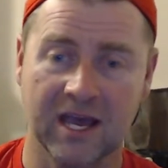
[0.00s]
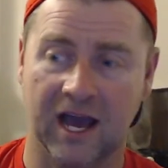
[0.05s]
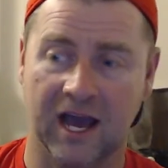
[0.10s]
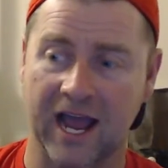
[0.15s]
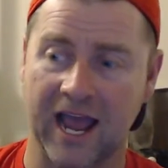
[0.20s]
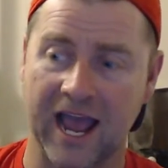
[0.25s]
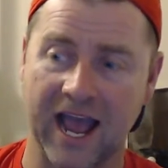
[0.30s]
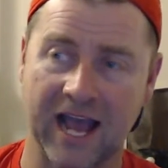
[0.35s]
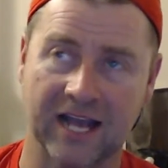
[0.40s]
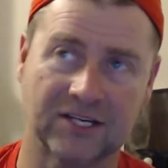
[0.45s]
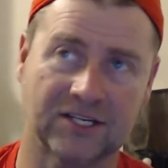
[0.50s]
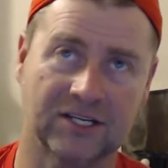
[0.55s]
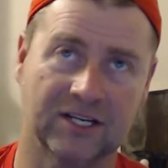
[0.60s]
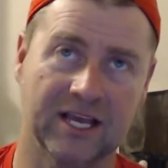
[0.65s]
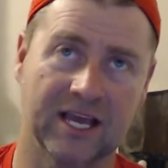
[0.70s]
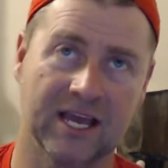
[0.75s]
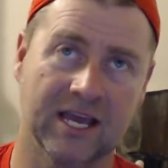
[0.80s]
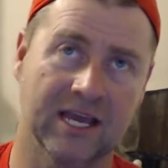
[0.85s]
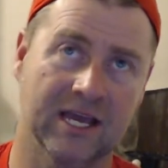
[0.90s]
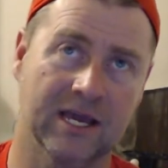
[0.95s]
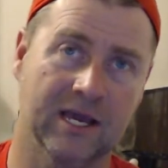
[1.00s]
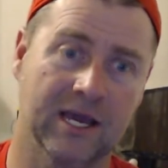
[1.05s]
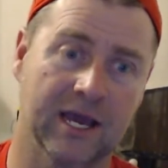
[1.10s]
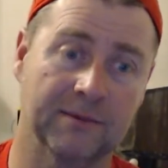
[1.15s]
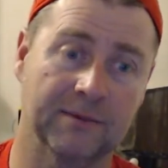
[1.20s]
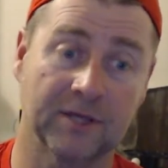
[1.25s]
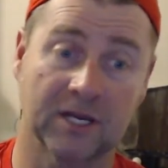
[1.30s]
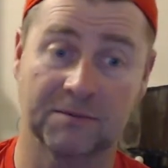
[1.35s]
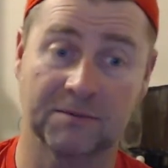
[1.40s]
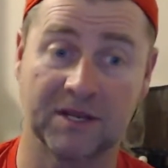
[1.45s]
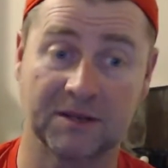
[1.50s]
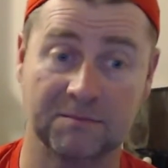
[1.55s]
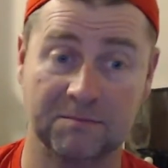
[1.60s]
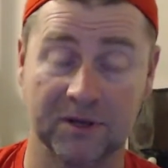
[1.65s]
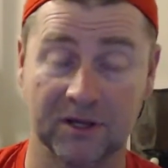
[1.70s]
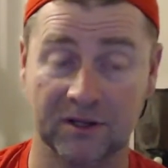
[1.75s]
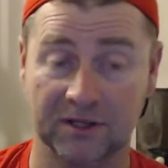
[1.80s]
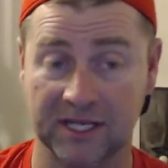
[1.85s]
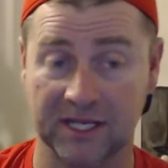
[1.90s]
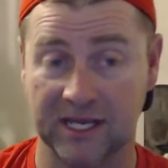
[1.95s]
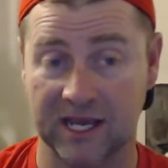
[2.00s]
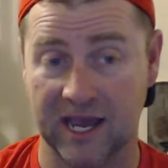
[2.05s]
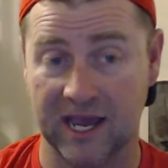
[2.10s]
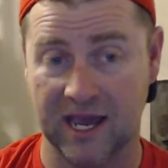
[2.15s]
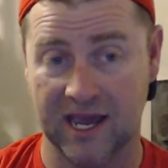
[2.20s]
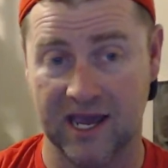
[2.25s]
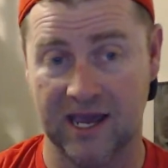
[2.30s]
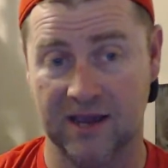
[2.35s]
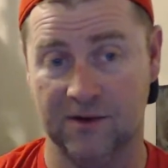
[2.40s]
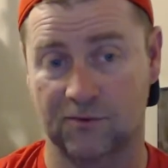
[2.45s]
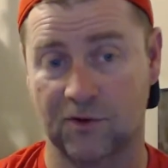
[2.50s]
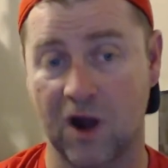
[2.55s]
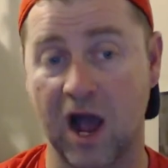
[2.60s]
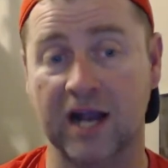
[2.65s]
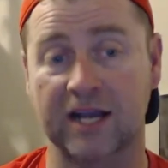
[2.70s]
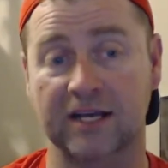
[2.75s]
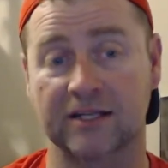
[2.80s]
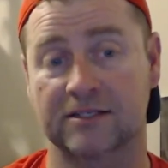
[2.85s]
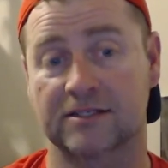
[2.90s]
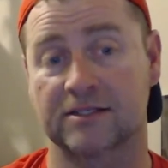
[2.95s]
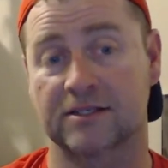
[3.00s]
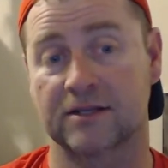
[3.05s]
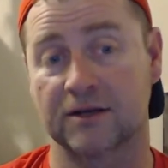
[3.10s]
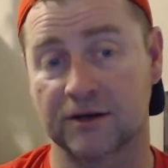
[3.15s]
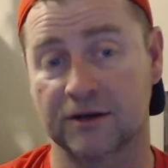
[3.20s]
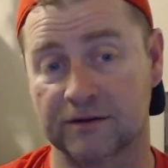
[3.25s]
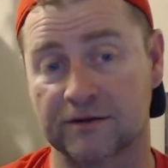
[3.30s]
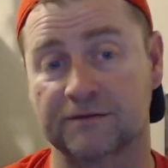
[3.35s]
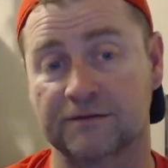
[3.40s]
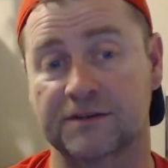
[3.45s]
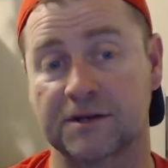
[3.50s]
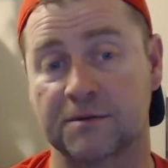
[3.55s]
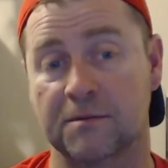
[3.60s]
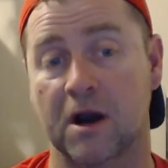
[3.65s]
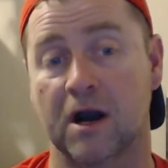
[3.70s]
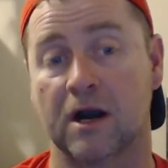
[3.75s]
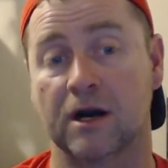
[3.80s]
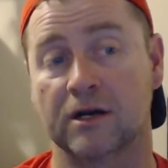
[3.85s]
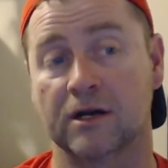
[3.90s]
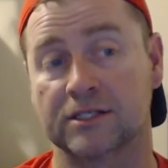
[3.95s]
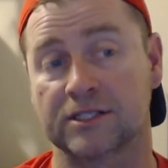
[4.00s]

I actually am going to be building a rocket stove tomorrow,